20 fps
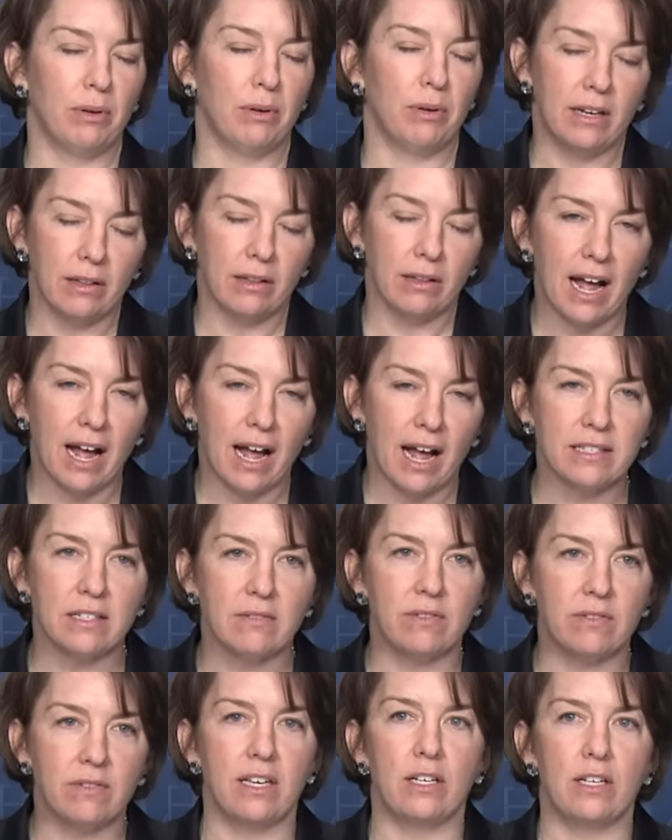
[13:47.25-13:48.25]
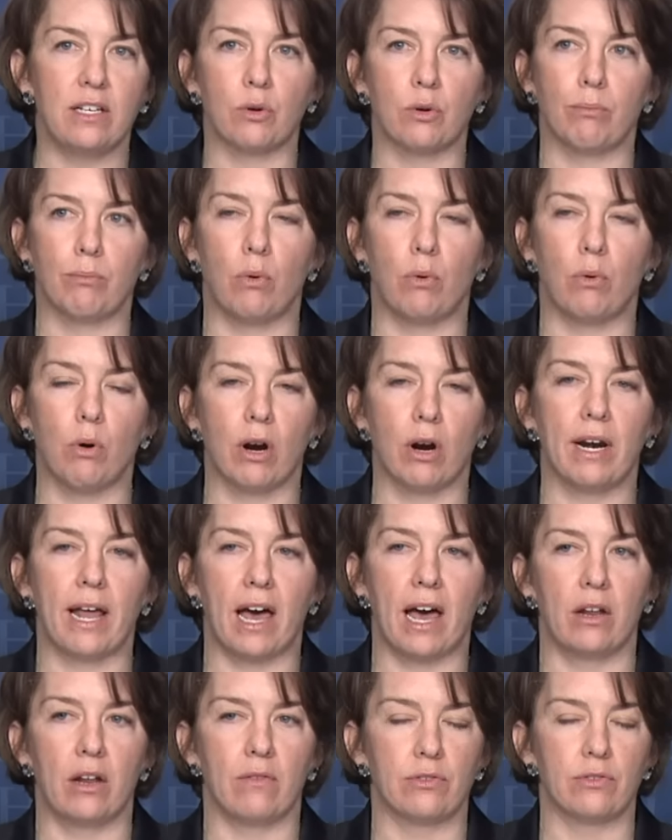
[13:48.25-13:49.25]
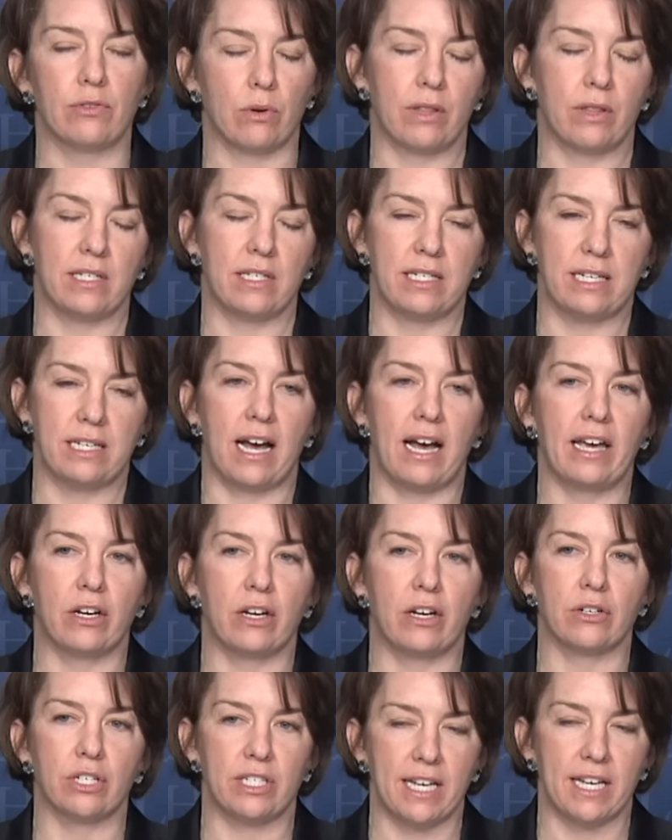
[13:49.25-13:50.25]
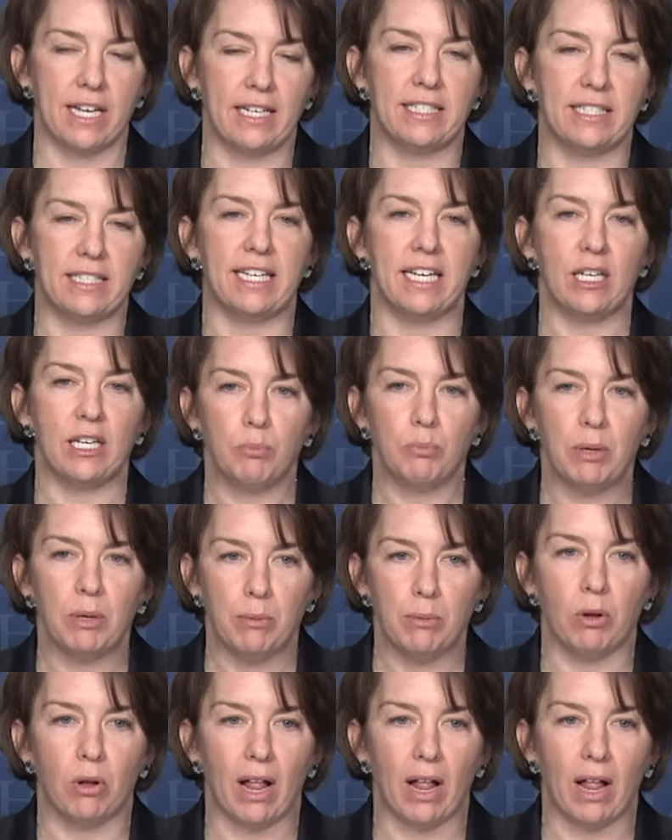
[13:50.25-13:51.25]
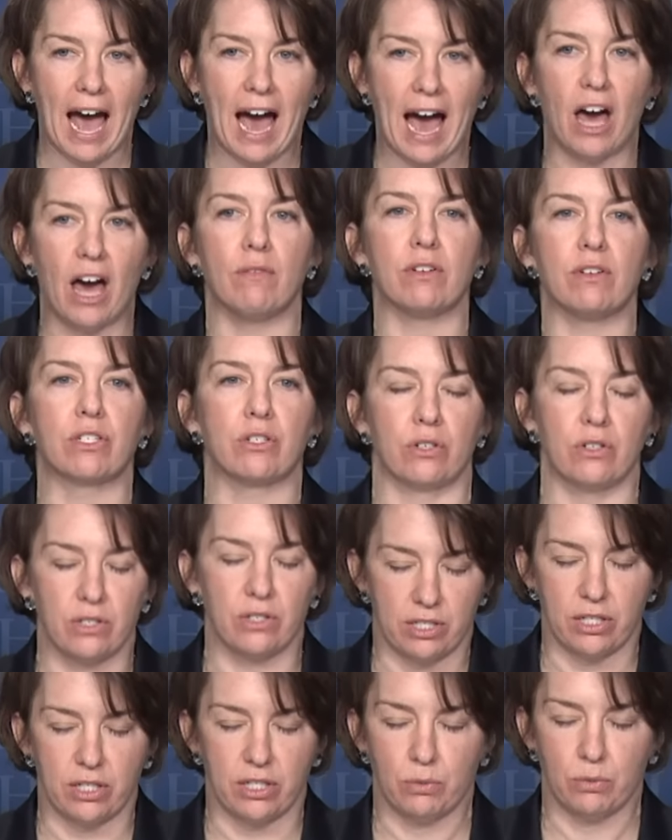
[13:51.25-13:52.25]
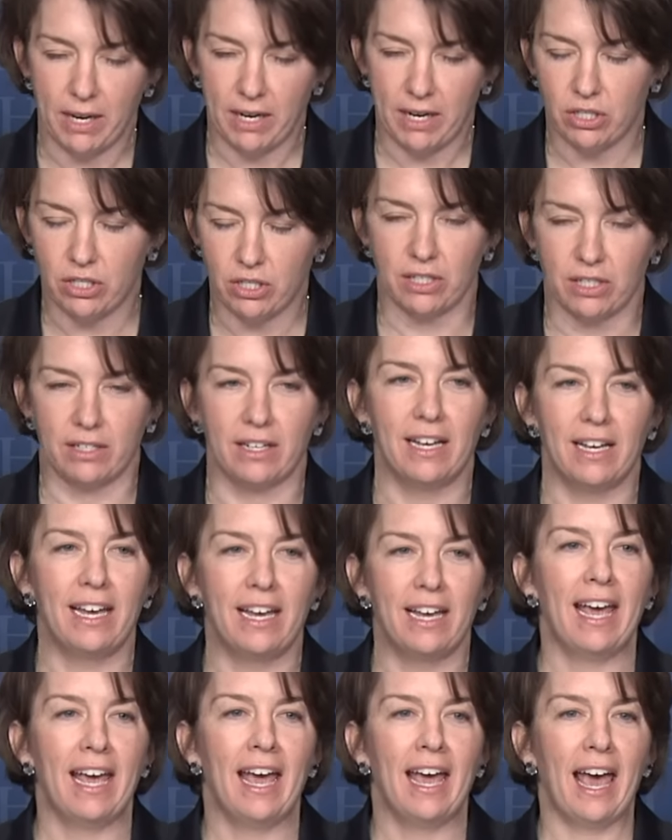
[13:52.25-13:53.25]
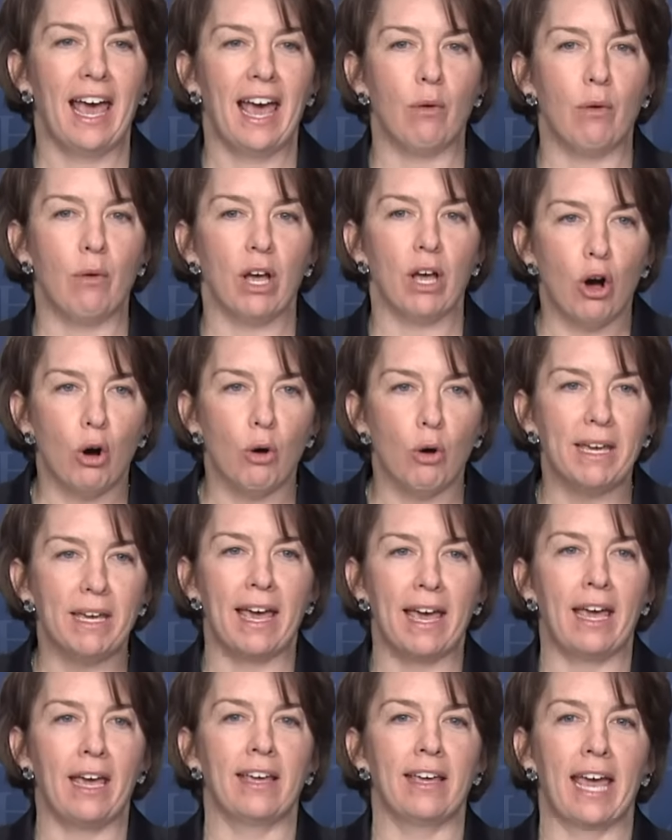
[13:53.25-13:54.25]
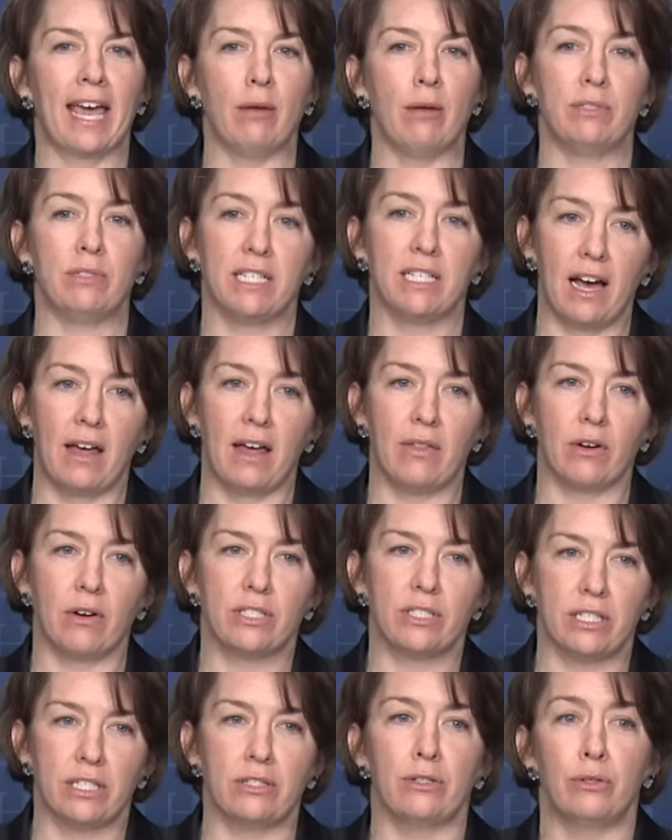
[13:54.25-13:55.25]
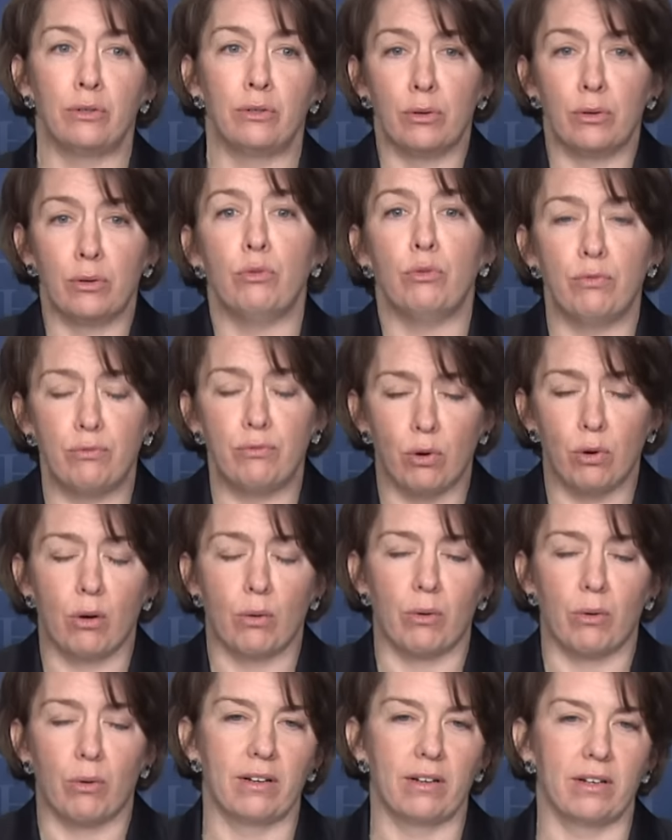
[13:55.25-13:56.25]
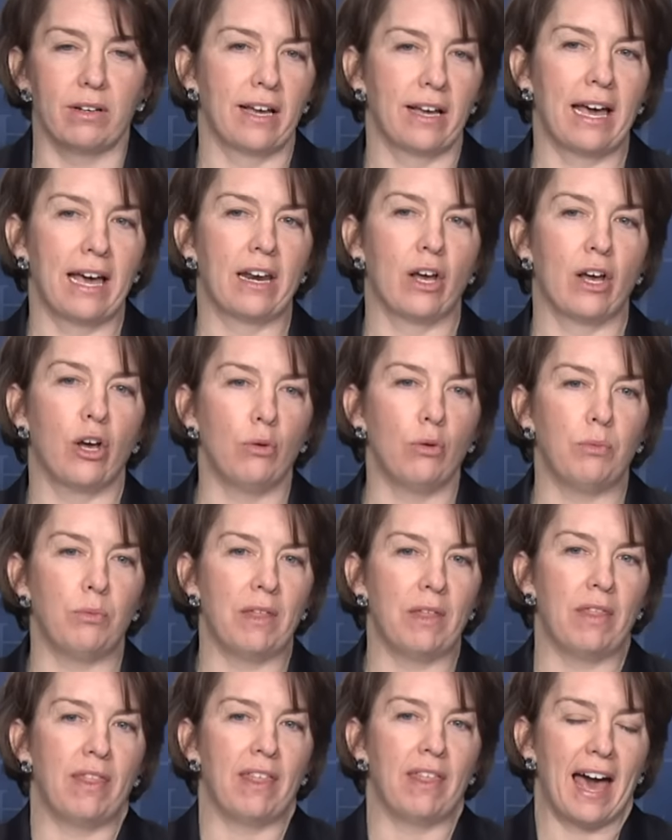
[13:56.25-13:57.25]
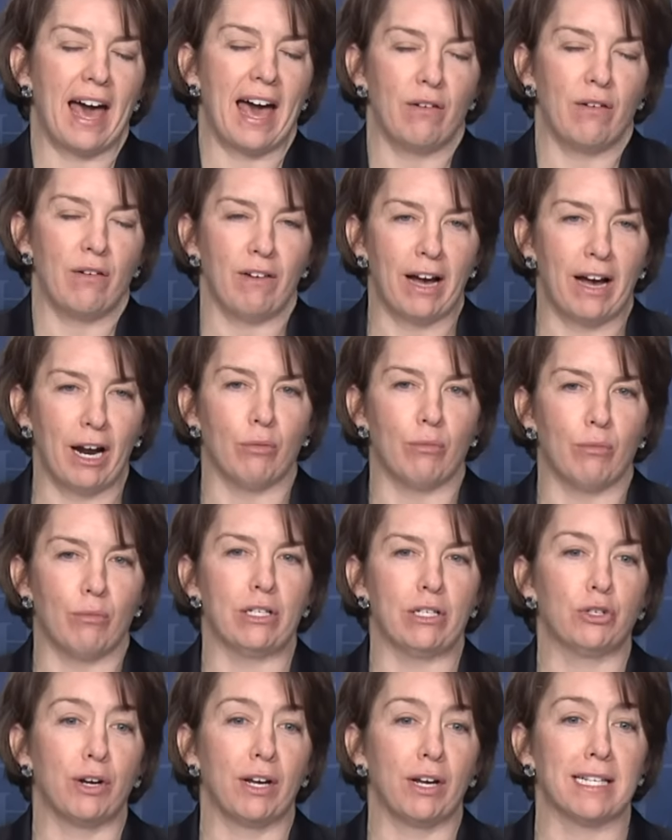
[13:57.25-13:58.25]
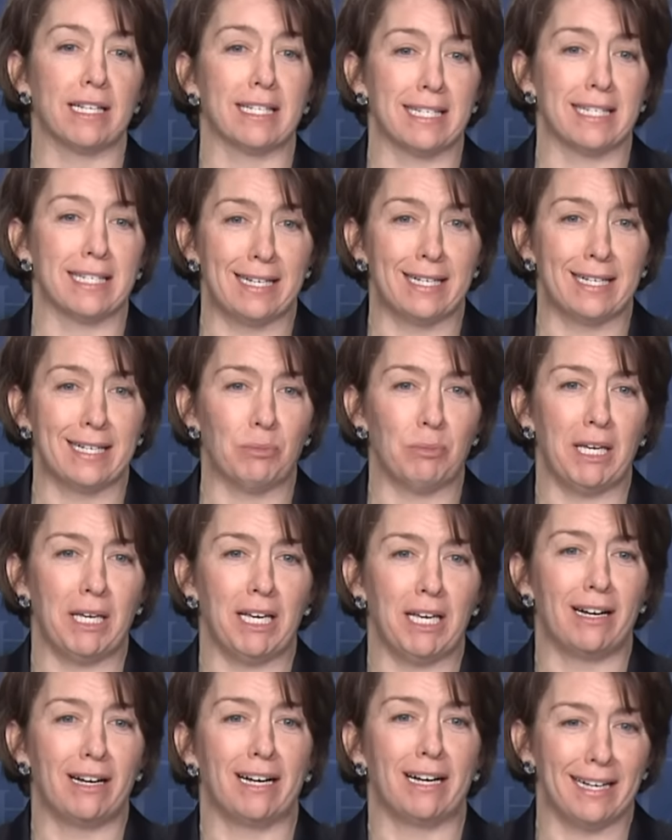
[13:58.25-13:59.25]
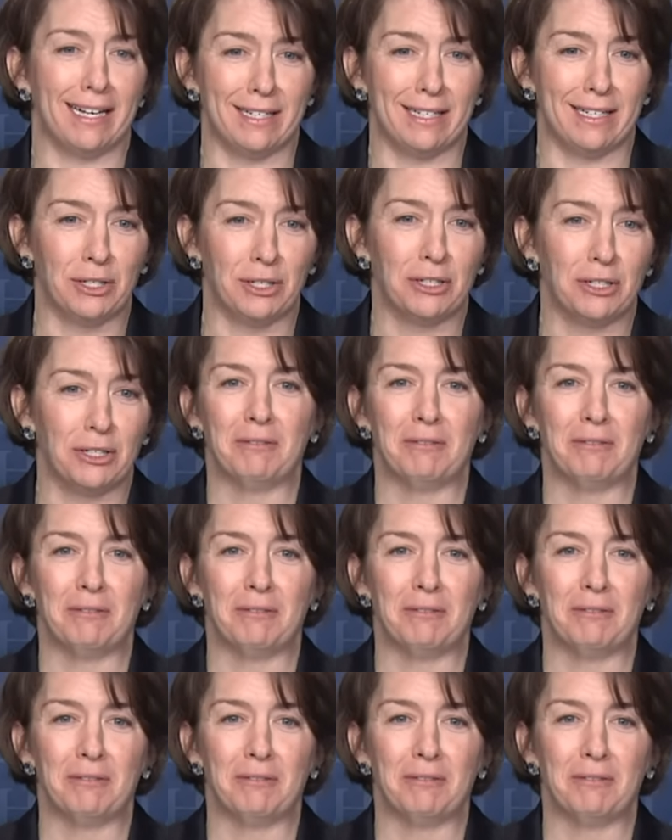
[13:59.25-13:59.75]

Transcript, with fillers: But lots of these were born out of sort of this dire state to get people out of a certain situation, and we all became came together to move forward. And I kind of hope that that environment transcends beyond